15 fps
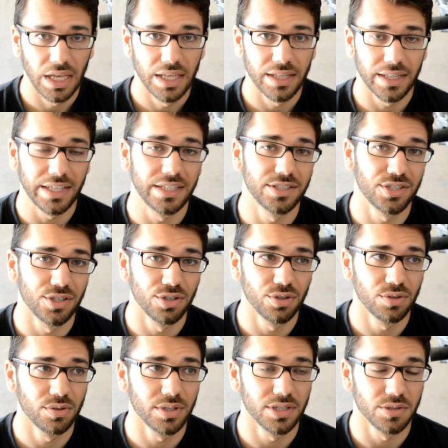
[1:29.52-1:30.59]
The
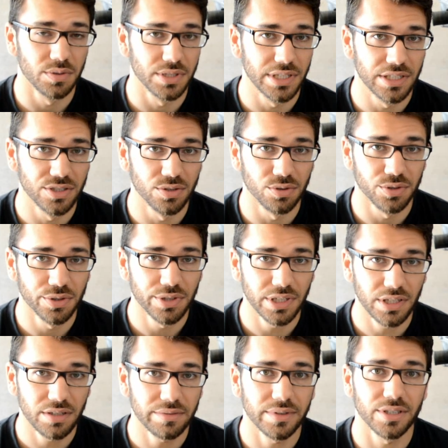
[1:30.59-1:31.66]
ECU is with digital
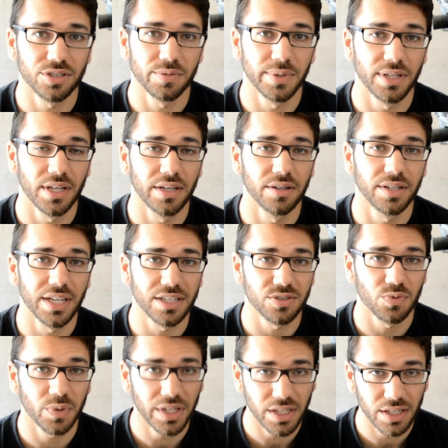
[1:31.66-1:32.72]
tuning. It should be here next
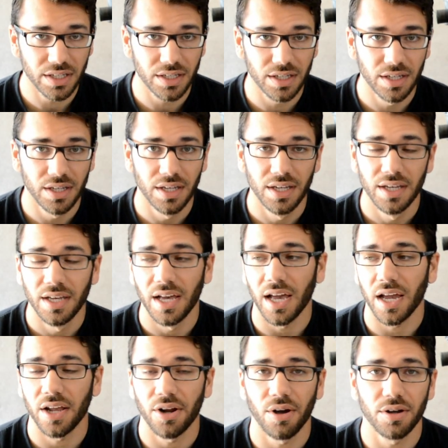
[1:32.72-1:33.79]
week. I
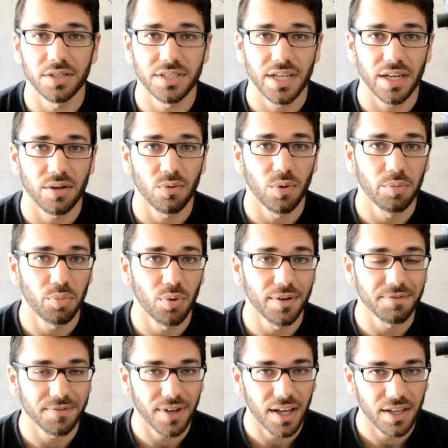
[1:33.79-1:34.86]
got an RTEC
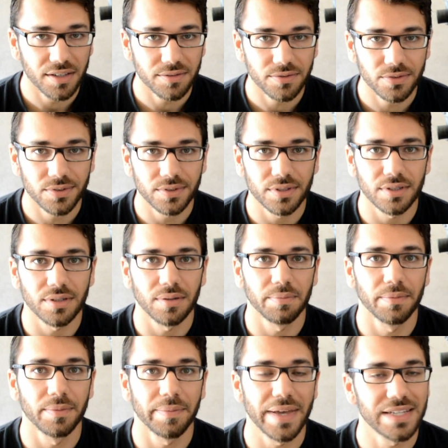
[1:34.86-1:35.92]
1.5.
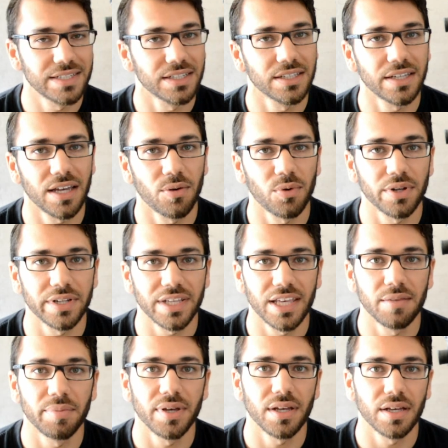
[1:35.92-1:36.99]
Basically, I wanted to
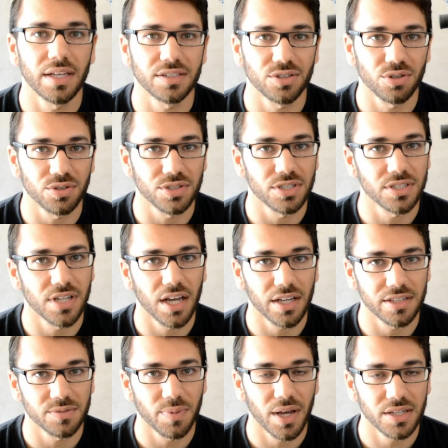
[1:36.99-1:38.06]
keep it as close to stock
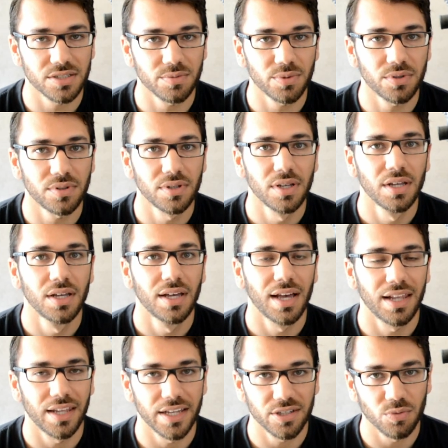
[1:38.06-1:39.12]
as possible.
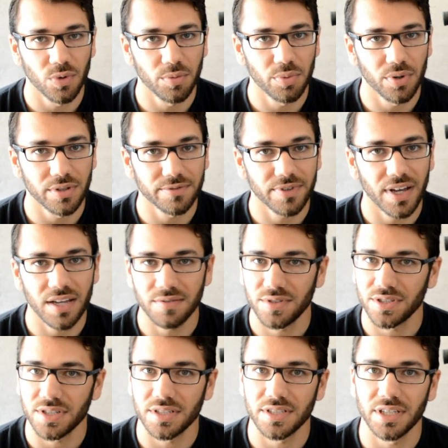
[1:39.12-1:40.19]
I like the 1.5
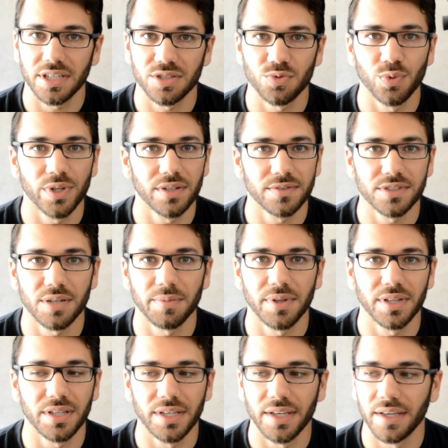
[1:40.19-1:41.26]
just because it gets rid of some of
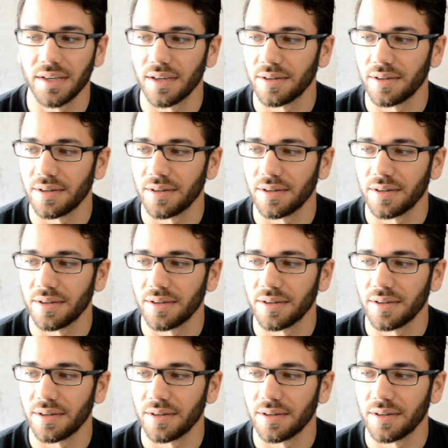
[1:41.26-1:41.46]
the,